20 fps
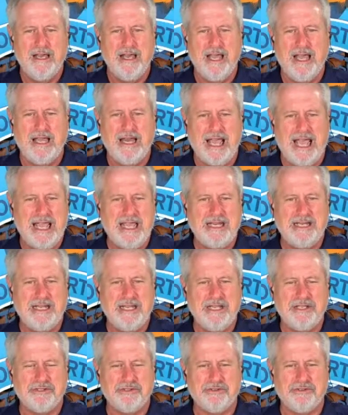at 8
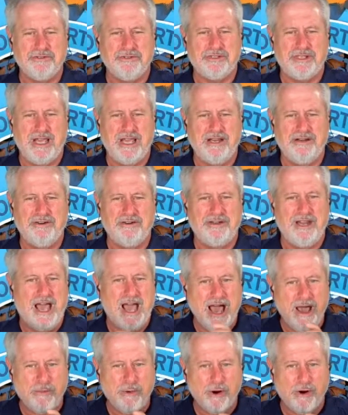Eastern Standard
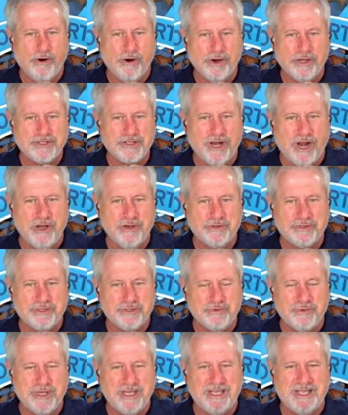Time, or as close
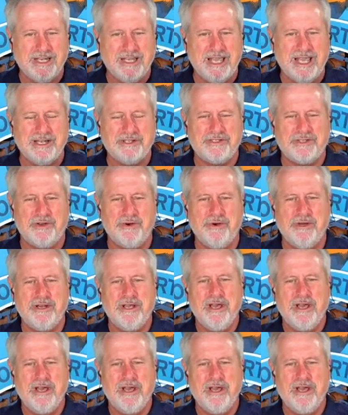as we can get to it.